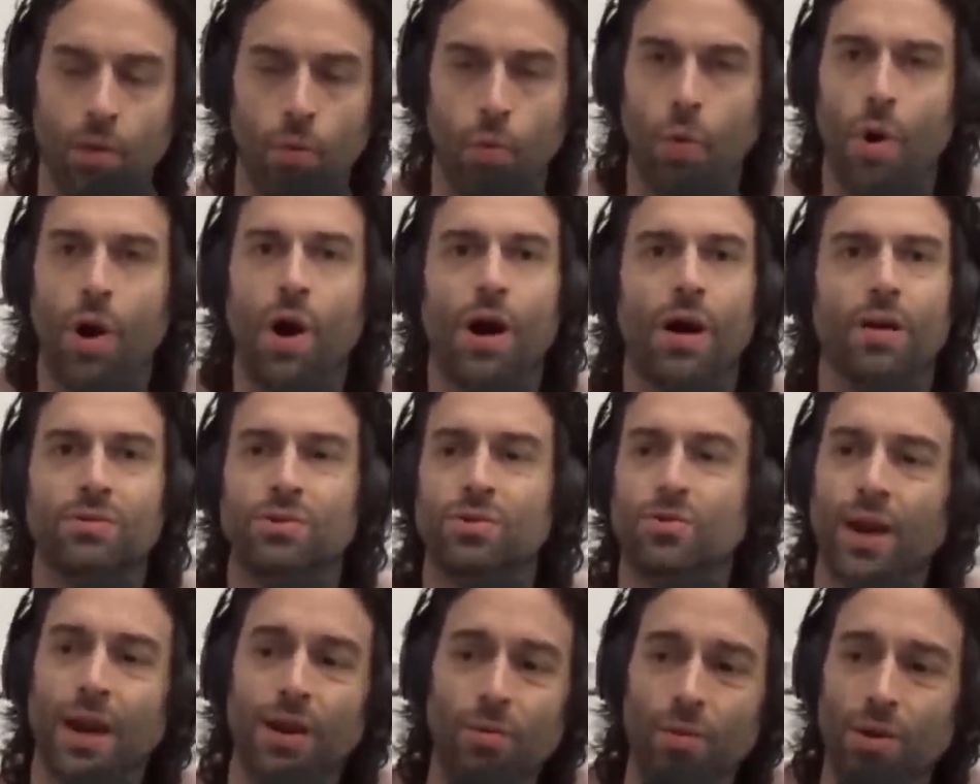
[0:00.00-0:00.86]

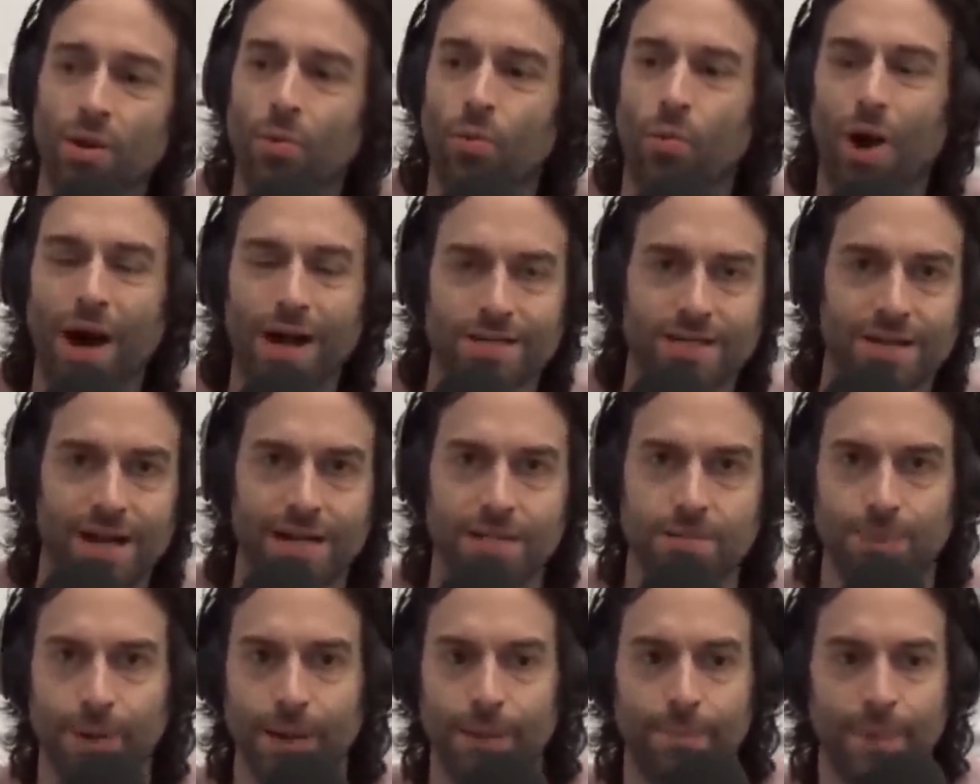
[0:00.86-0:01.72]
Dude, I don't want to watch
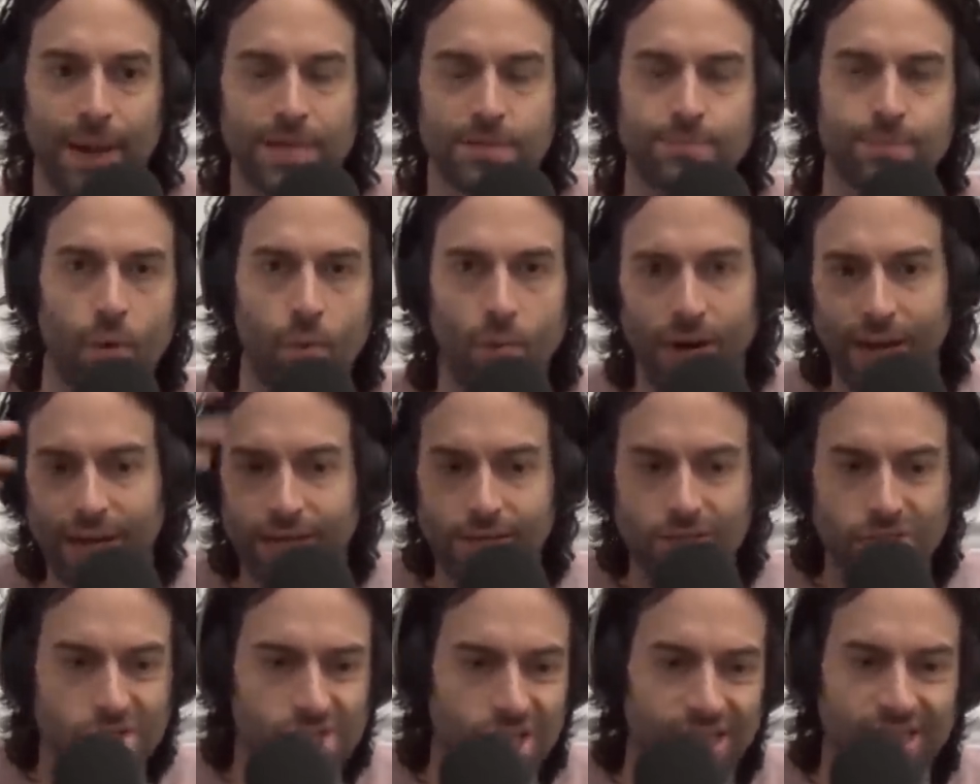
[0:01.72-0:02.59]
guys play baseball when I
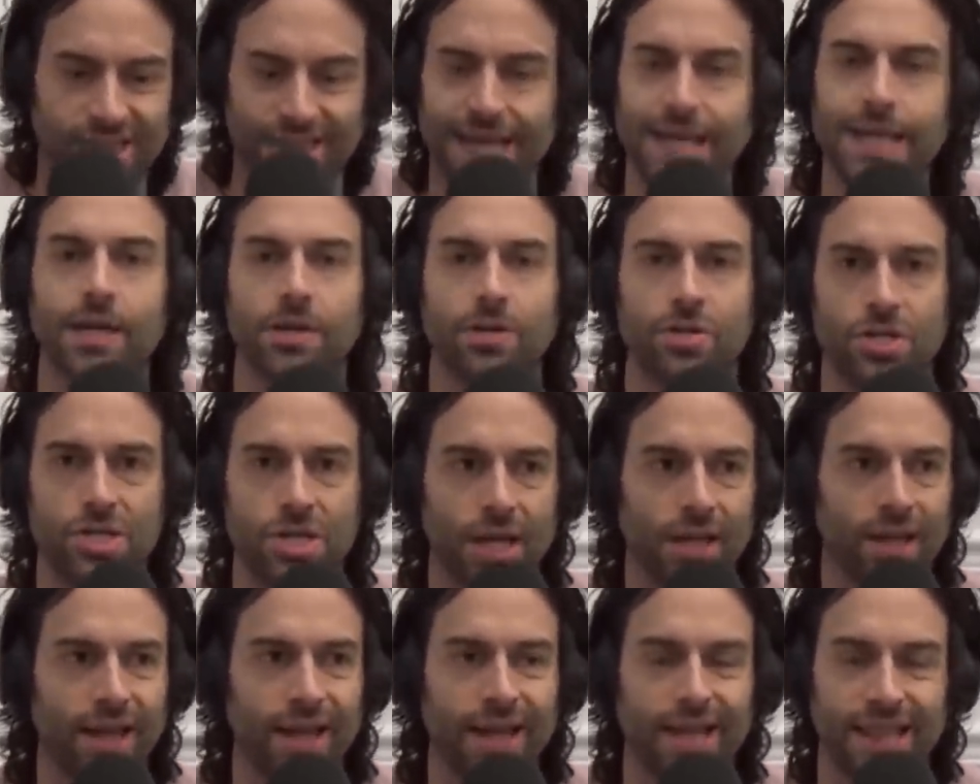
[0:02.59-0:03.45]
can just think of
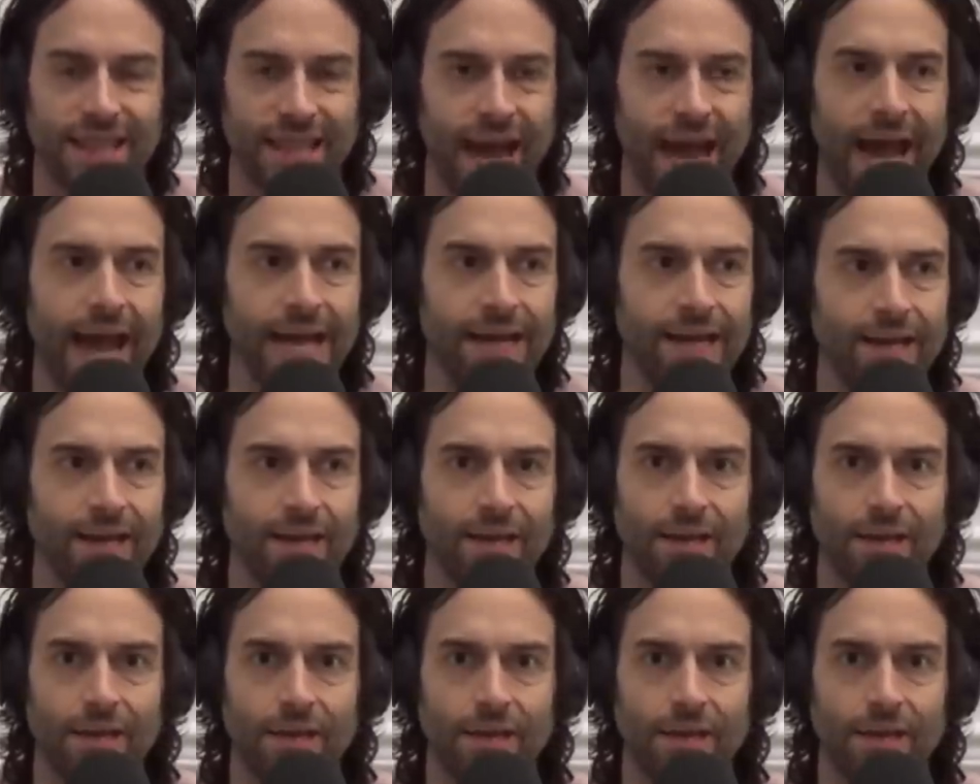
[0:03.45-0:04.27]
shit like that.